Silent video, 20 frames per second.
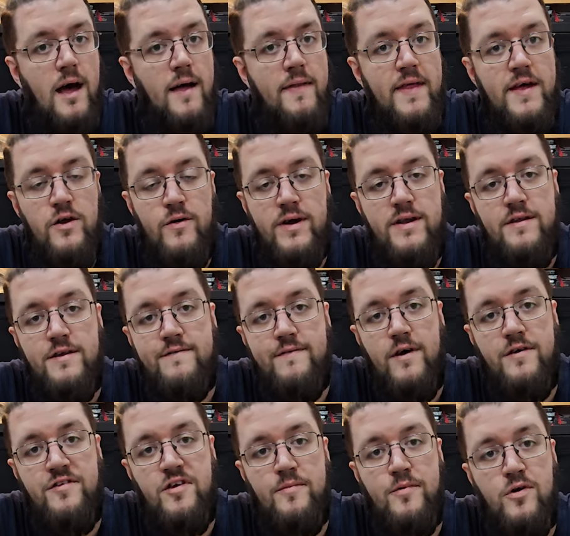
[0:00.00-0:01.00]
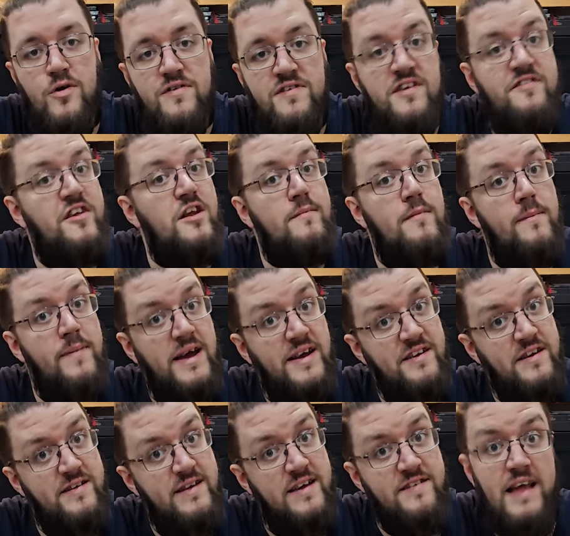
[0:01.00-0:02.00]
They're not in this photo because they're still on my
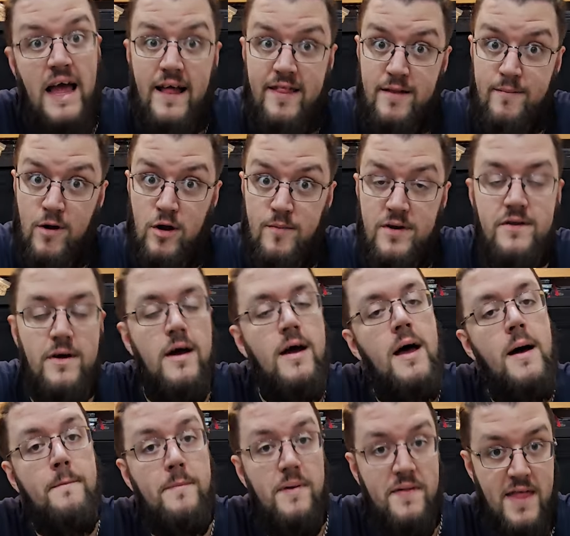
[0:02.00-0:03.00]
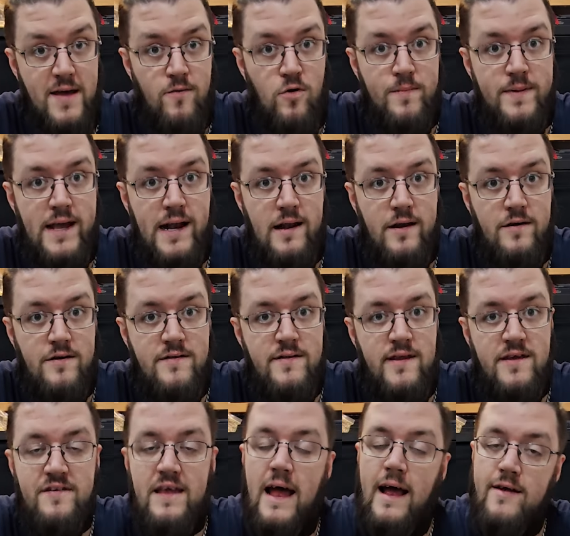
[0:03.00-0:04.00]
painting desk at the moment, but they will be included in
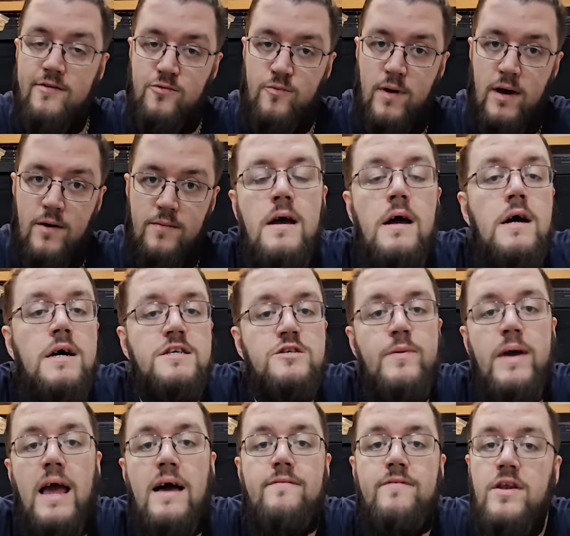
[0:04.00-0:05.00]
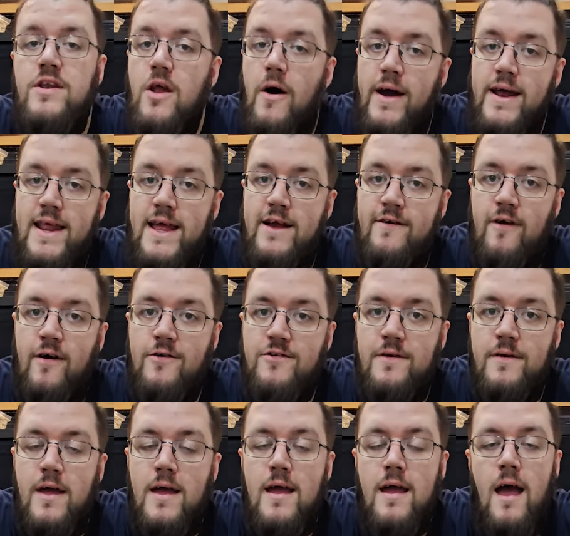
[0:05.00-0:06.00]
this as well. So we have 9 heroes
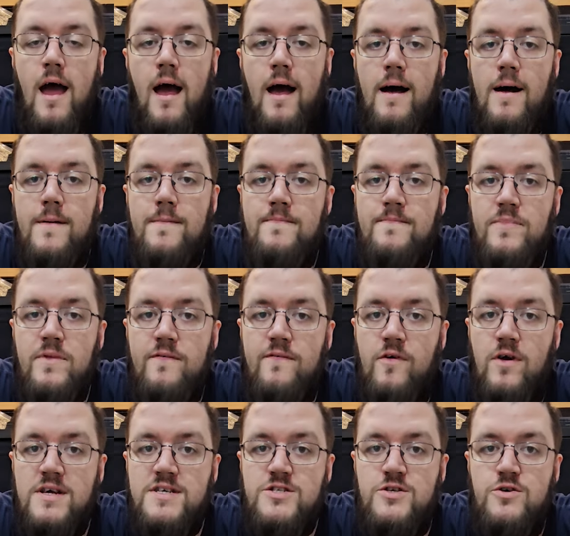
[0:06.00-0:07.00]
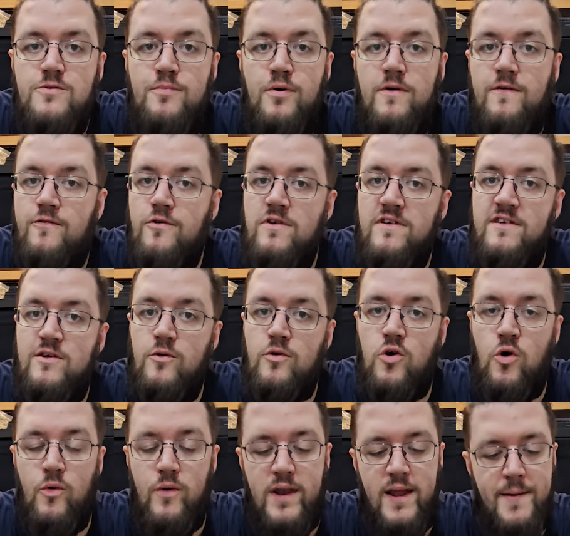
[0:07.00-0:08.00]
for us to put through this little
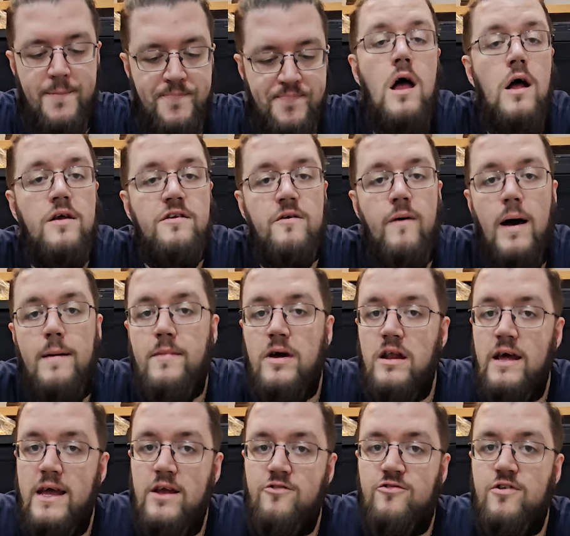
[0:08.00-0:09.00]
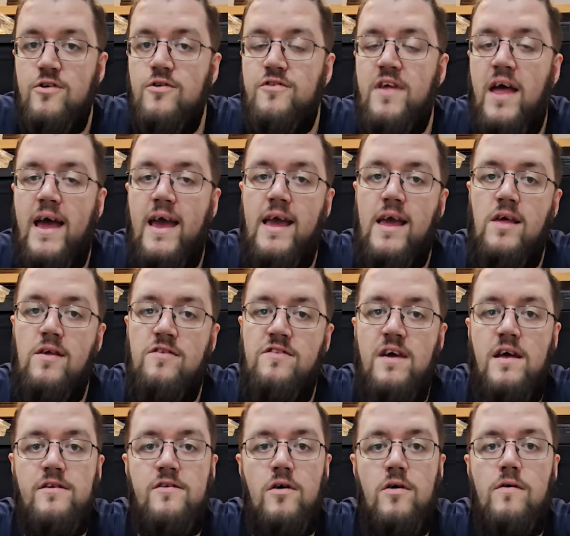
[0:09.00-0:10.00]
gauntlet. So I'm going to introduce a
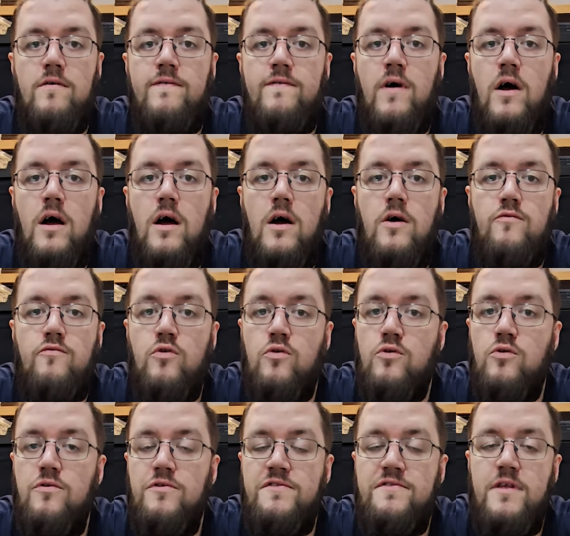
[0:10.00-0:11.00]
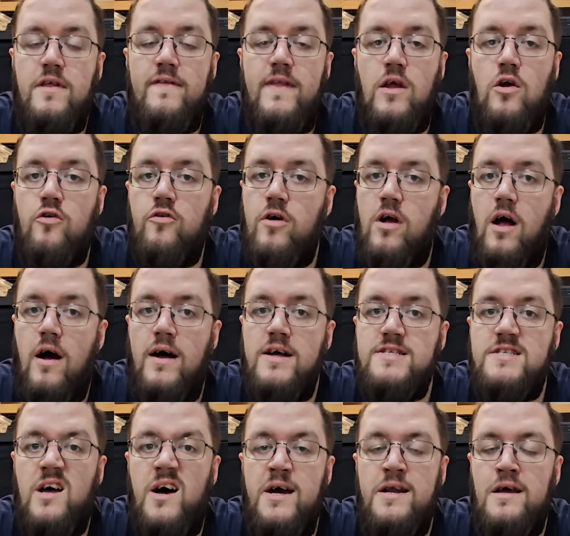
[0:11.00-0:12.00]
set of rules that the Uruk-hai
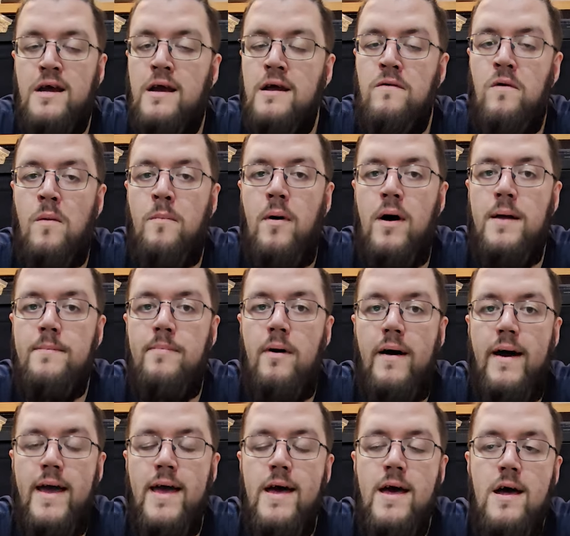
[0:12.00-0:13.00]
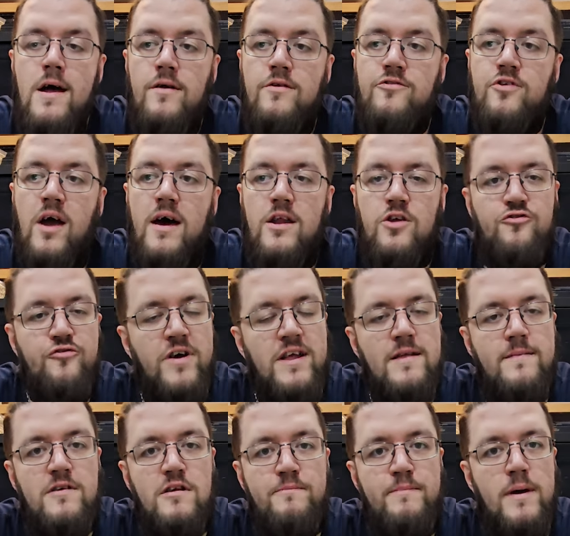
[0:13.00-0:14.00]
side are going to abide by, to kind of treat
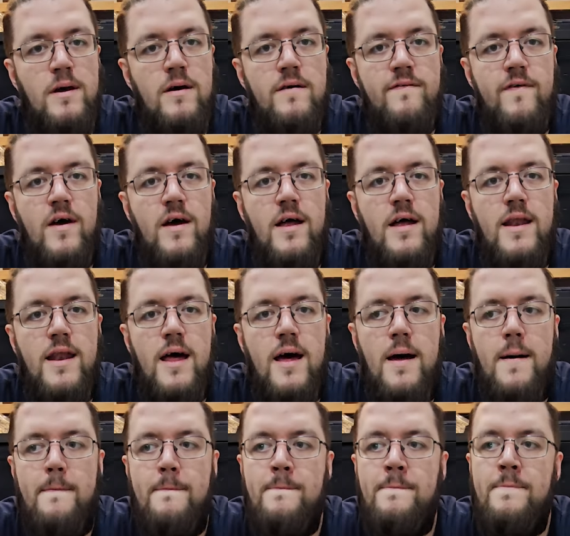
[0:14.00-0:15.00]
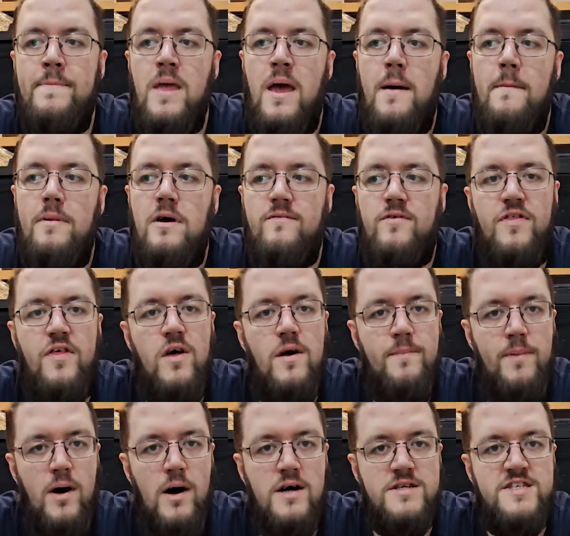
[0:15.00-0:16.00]
them as a bit of a third
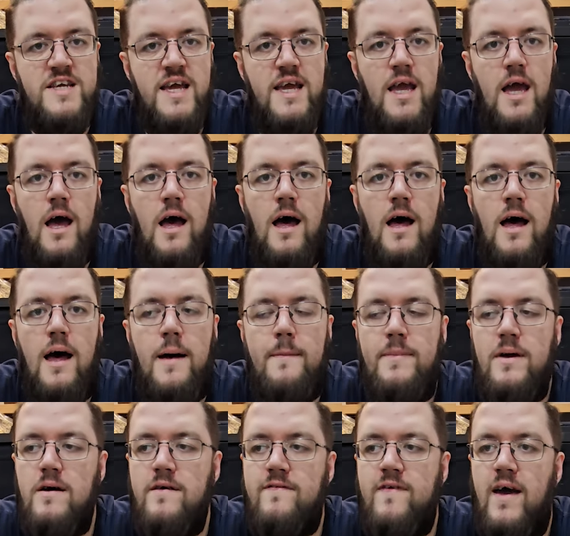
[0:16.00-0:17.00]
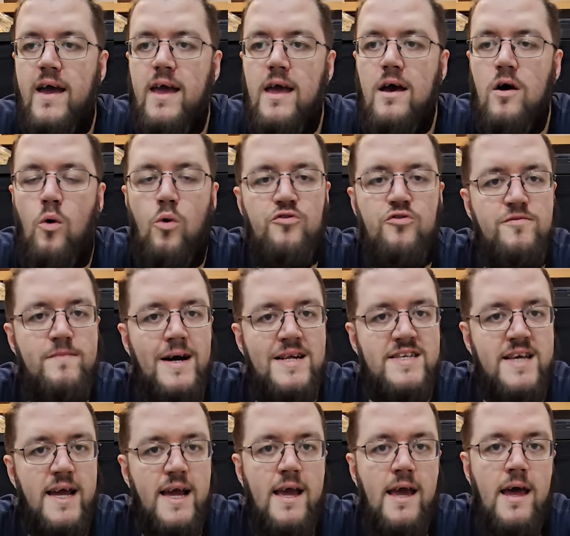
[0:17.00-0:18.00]
party, bit of a
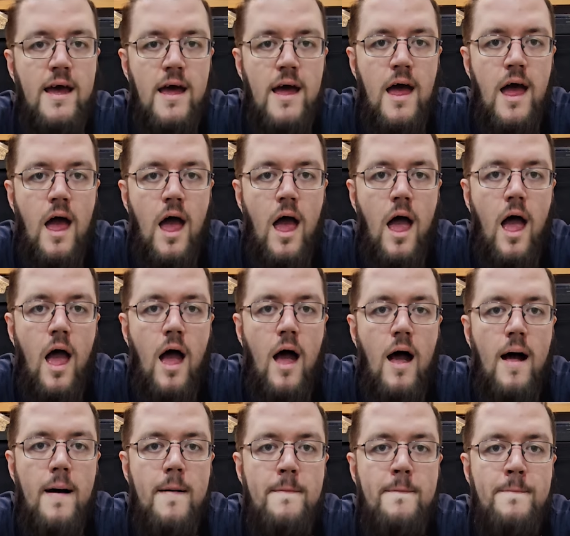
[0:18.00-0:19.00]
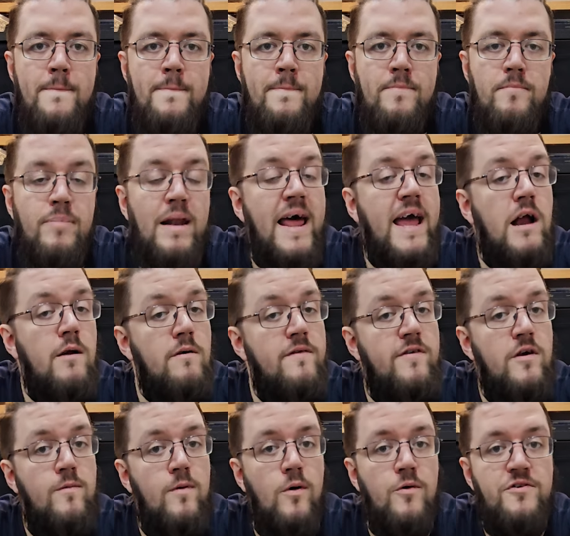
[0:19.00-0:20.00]
automatic player, if
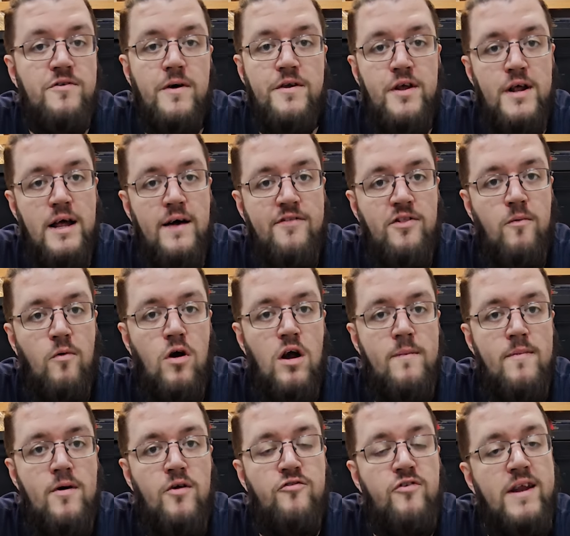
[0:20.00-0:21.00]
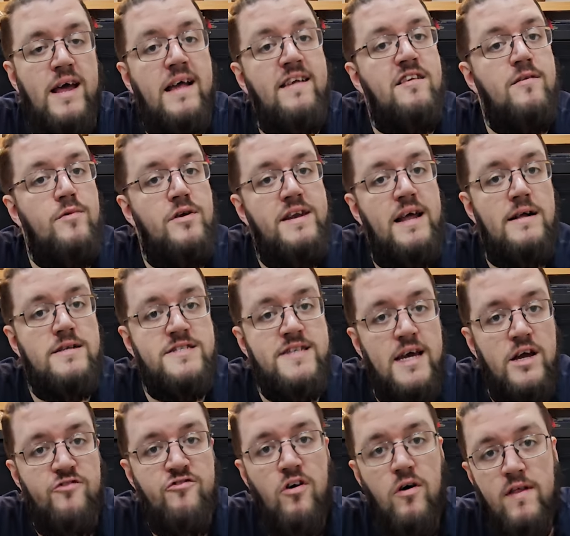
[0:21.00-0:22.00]
you will. So I don't have to worry about trying to get someone down to take
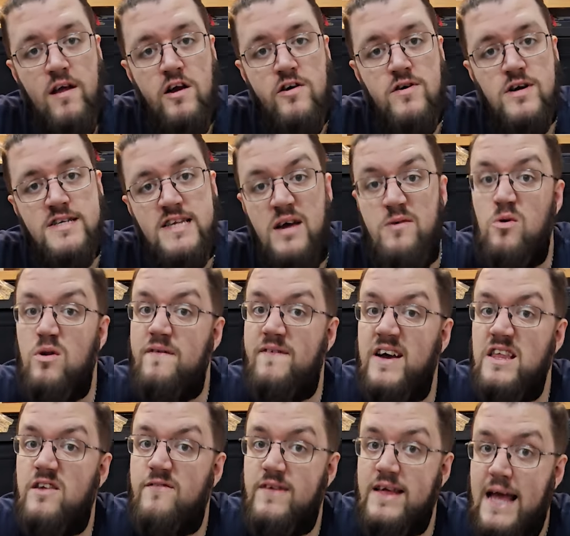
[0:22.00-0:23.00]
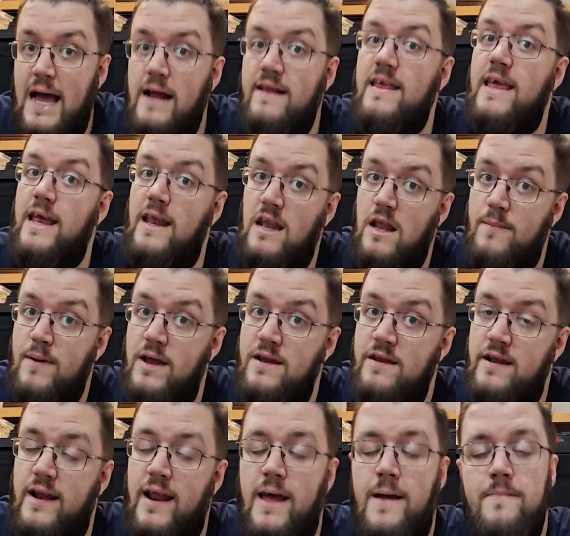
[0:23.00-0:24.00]
control of the Uruks. They will effectively act
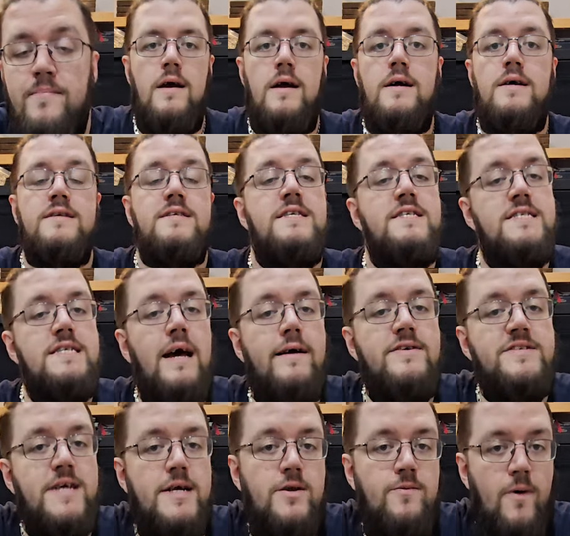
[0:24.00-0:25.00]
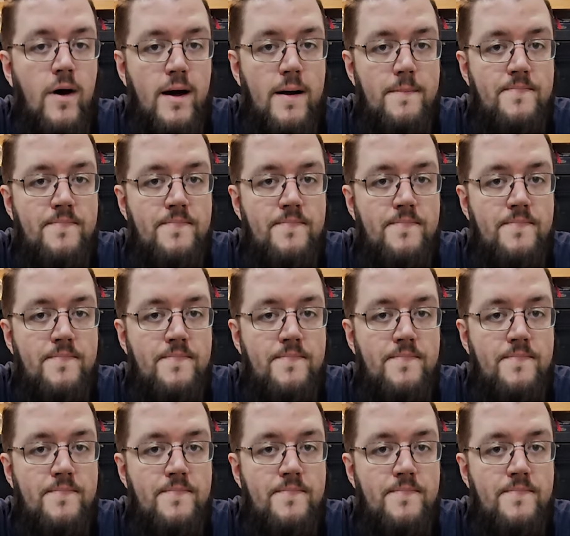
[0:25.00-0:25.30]
independently. So this is how it's going to work.